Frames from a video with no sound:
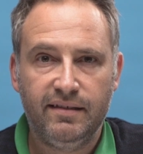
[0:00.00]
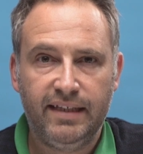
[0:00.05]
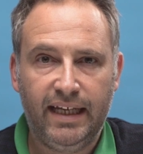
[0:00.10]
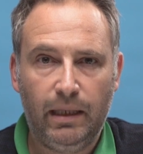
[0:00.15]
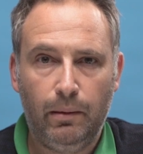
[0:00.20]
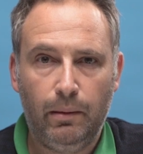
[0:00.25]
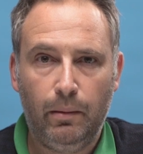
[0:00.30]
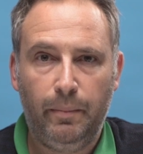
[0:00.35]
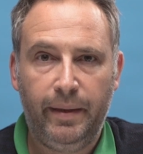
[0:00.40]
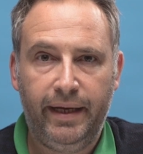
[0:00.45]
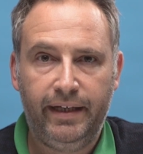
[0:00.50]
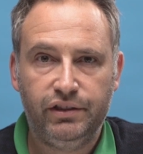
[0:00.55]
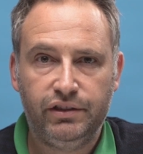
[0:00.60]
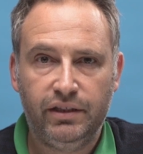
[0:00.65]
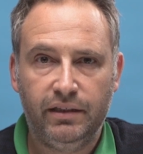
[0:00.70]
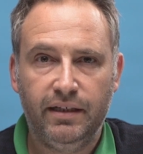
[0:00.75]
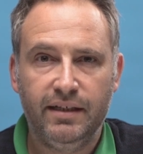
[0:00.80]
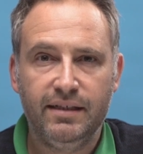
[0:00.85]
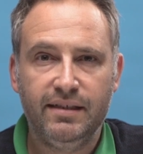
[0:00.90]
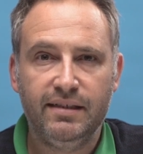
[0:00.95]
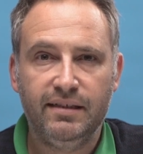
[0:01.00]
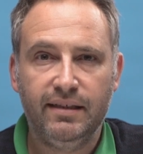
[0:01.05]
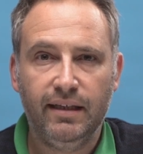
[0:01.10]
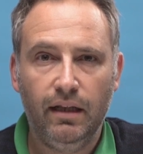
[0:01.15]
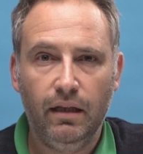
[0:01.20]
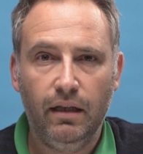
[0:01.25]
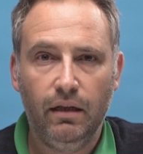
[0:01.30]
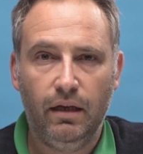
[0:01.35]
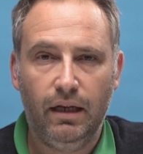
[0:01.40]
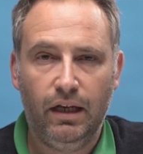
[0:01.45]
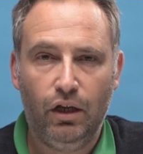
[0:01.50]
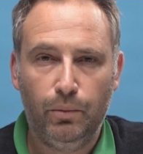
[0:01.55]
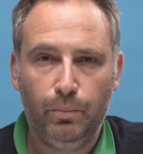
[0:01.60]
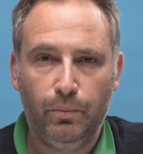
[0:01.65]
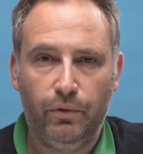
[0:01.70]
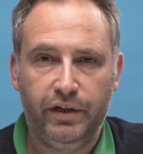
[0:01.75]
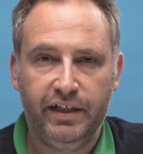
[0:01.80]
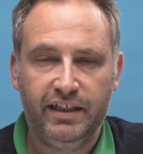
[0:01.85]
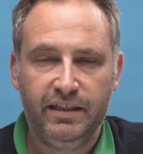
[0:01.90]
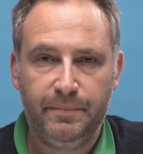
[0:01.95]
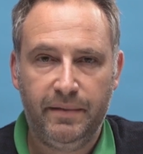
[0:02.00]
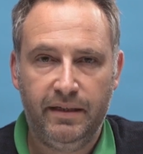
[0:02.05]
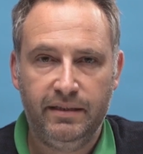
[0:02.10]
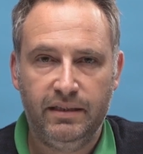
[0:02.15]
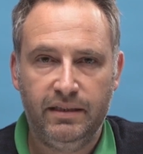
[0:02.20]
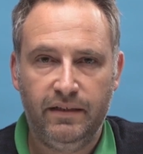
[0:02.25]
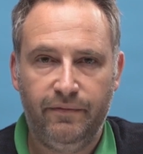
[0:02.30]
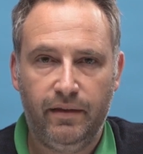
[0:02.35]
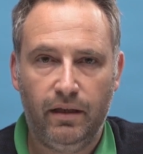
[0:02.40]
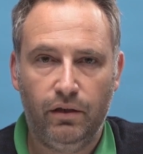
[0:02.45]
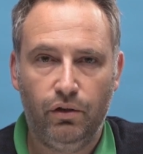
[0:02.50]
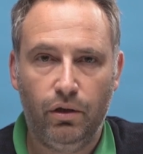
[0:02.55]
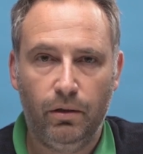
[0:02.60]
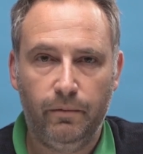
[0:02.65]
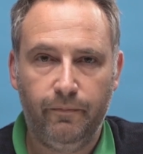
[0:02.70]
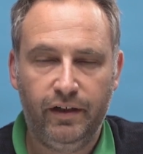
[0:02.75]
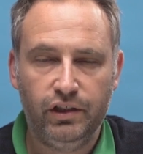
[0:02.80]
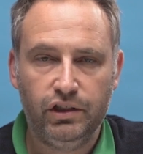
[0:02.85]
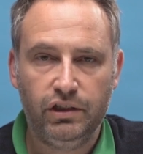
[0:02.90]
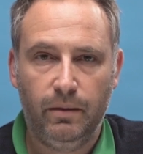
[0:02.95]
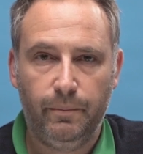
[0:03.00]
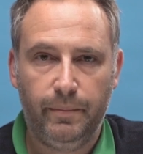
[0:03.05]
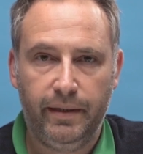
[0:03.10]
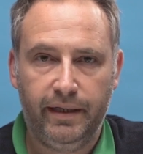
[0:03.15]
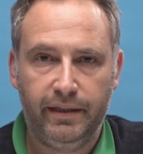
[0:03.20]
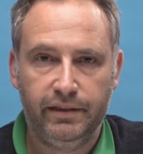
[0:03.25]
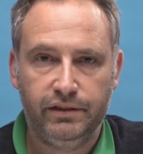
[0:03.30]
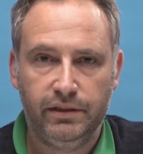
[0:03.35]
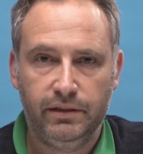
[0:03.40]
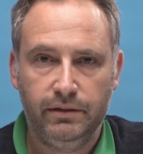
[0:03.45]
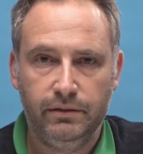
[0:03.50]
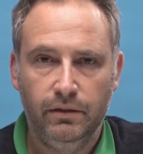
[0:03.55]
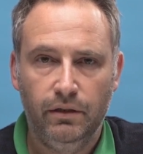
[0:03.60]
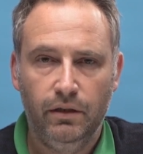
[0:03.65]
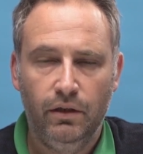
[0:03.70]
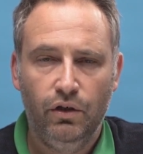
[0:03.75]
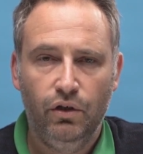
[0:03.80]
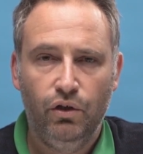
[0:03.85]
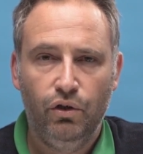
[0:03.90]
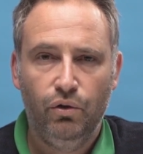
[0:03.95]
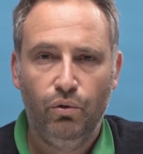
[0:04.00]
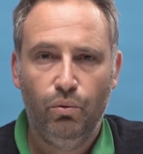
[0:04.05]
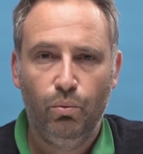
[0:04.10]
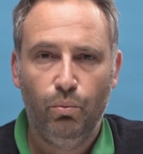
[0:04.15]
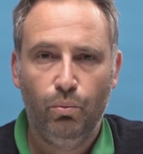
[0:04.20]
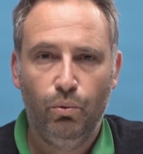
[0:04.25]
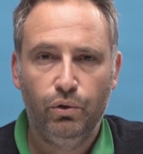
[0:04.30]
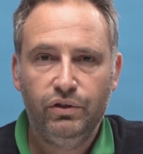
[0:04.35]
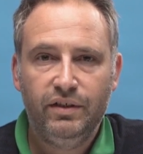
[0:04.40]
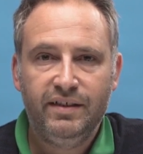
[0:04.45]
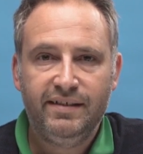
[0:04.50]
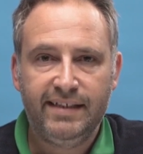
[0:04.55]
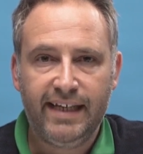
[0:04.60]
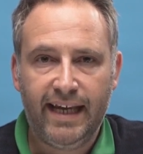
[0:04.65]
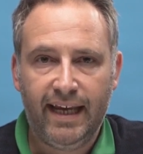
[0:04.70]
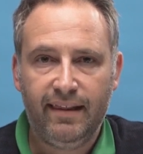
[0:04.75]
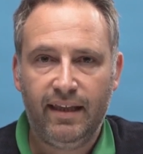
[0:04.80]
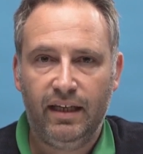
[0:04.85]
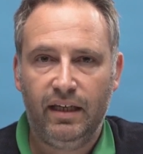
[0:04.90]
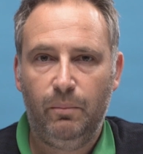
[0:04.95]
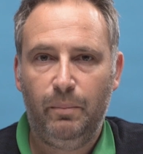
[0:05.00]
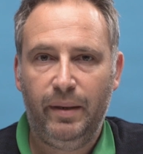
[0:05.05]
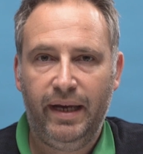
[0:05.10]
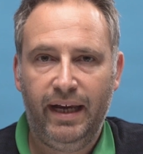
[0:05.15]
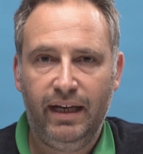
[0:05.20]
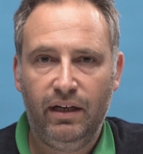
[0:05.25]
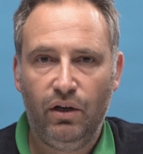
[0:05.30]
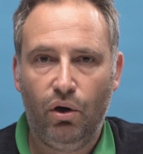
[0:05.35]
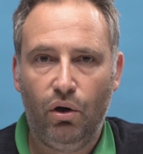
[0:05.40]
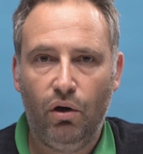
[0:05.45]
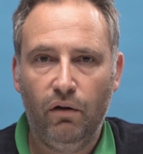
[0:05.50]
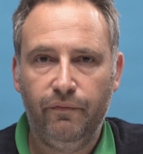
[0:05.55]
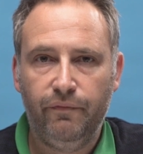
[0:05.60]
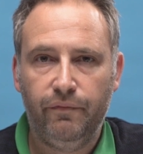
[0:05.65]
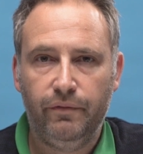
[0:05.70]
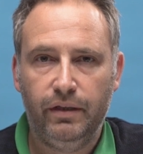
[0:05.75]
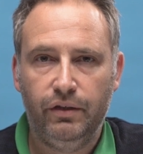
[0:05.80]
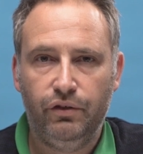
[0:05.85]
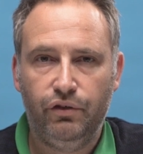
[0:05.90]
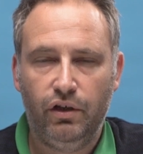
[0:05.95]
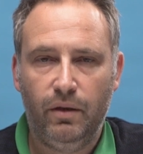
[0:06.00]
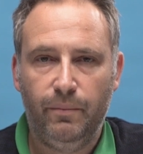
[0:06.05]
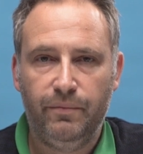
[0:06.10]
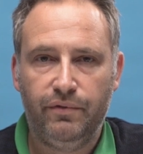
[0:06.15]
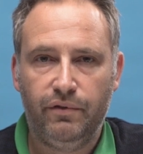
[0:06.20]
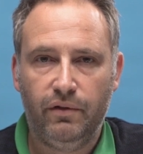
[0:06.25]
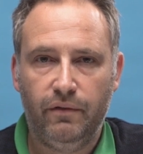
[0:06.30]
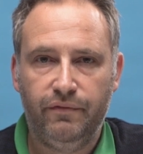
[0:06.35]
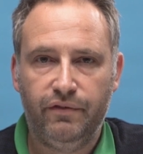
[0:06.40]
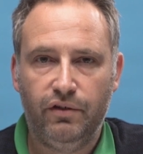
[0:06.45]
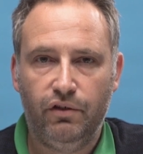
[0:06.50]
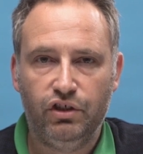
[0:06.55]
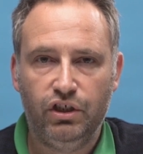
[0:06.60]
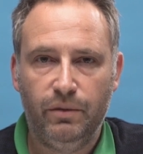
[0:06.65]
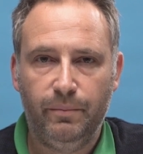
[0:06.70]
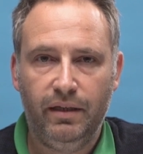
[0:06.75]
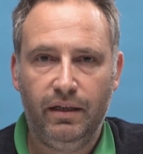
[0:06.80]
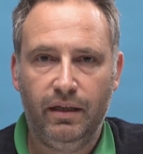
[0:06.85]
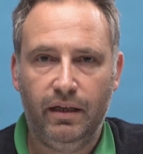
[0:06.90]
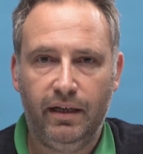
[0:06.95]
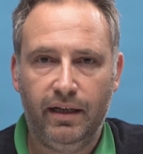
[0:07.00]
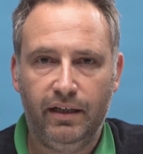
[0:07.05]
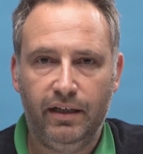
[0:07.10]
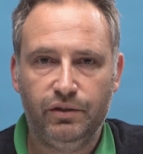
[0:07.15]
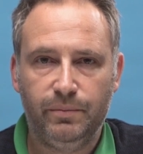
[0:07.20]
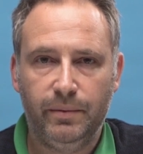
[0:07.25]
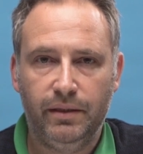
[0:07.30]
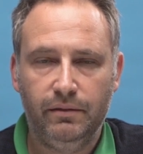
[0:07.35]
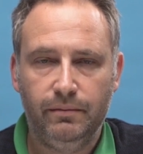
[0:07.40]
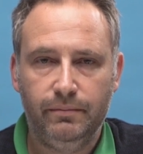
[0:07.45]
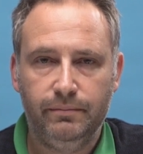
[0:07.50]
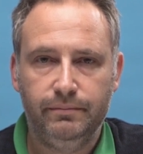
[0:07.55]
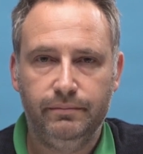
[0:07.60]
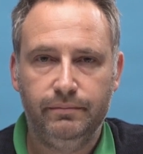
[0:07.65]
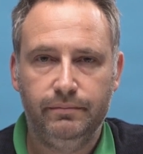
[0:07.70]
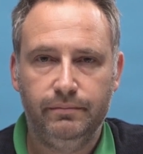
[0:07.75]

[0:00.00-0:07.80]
sustainable packaging is still a lot more expensive than conventional packaging, would you say that it paid off in terms of social media engagement?